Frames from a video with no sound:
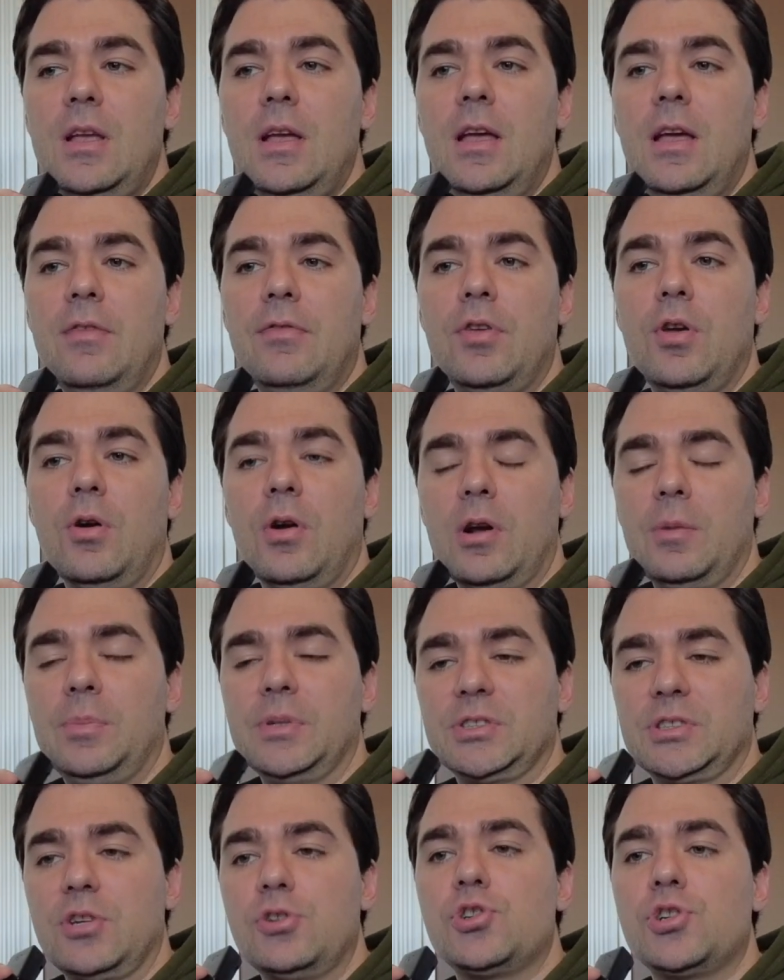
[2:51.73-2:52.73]
if you're in a
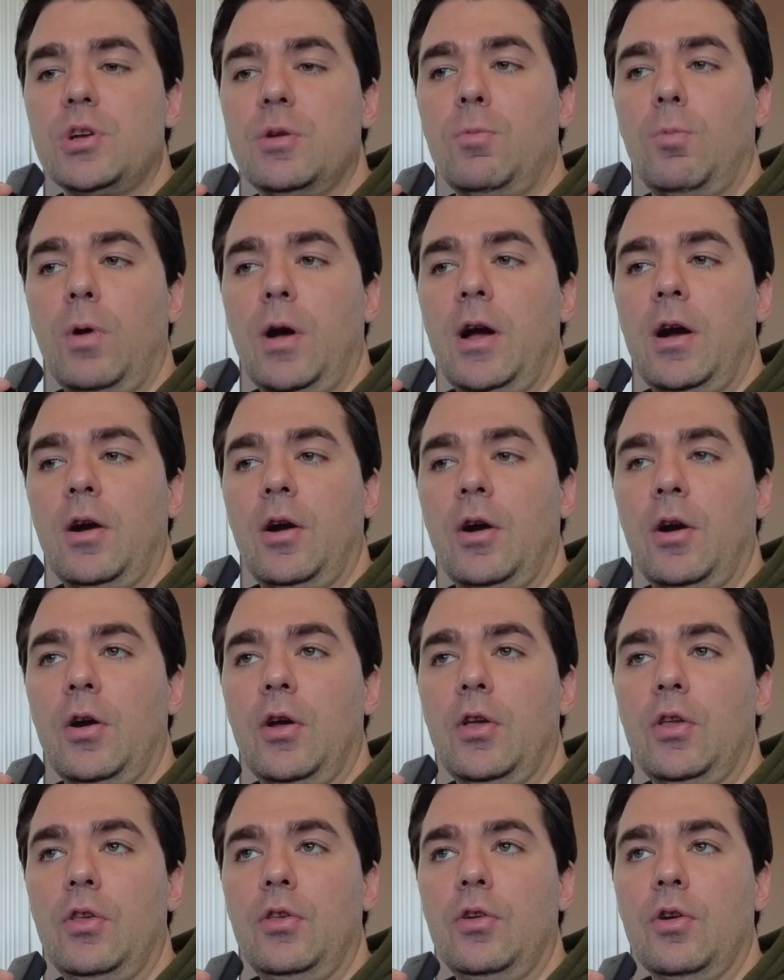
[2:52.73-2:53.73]
position where
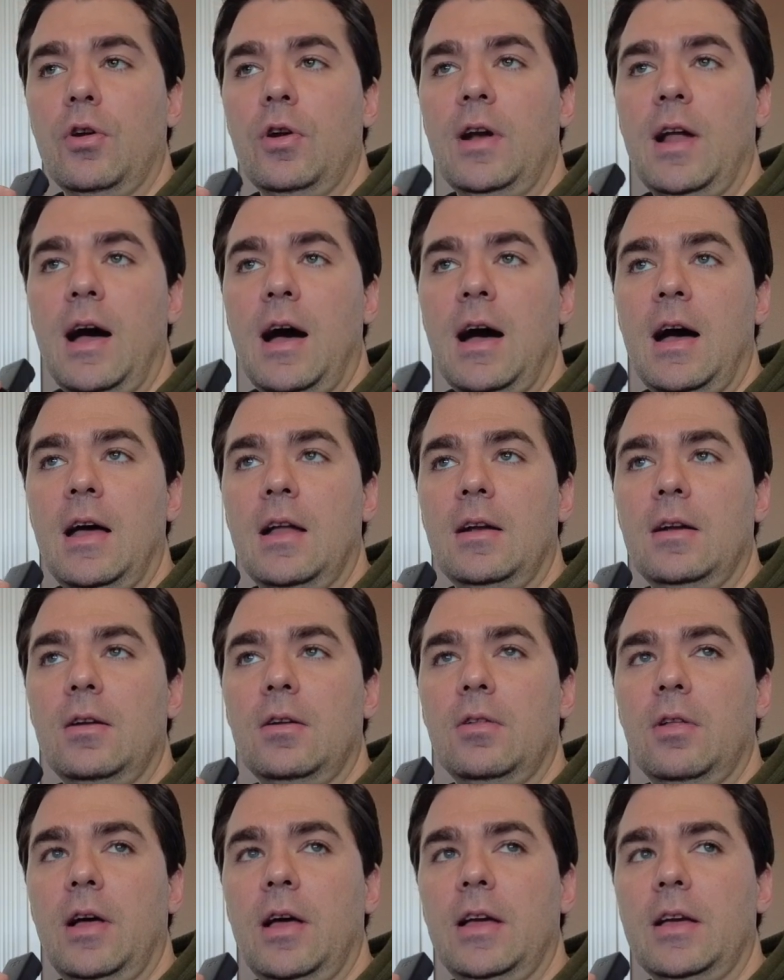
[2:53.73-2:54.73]
you're not
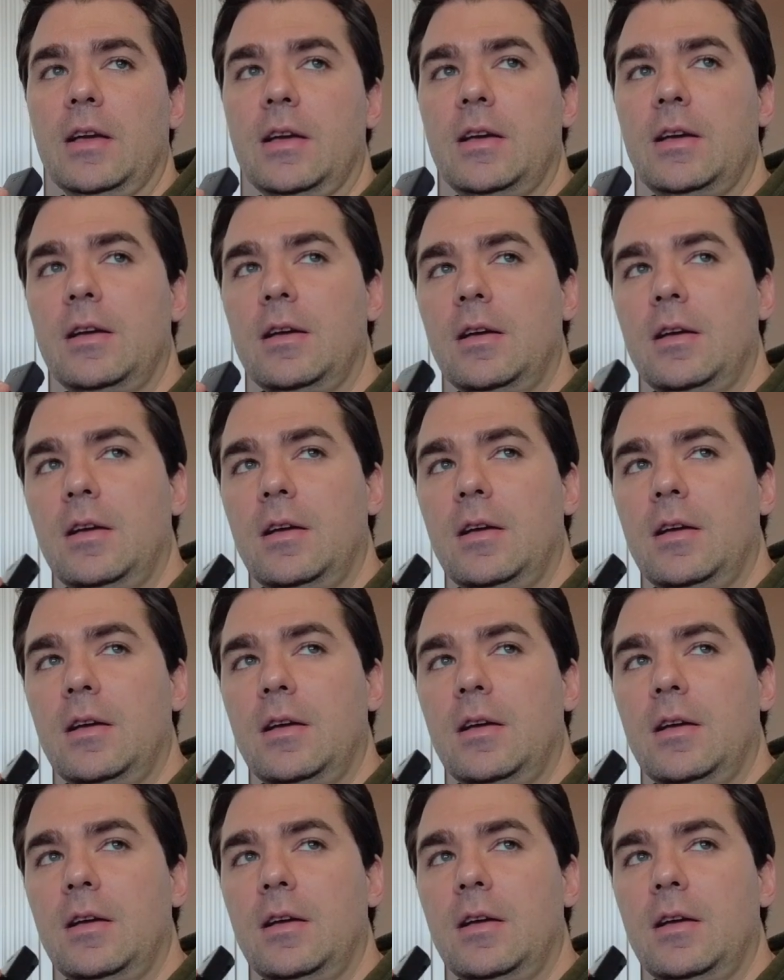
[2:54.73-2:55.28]
like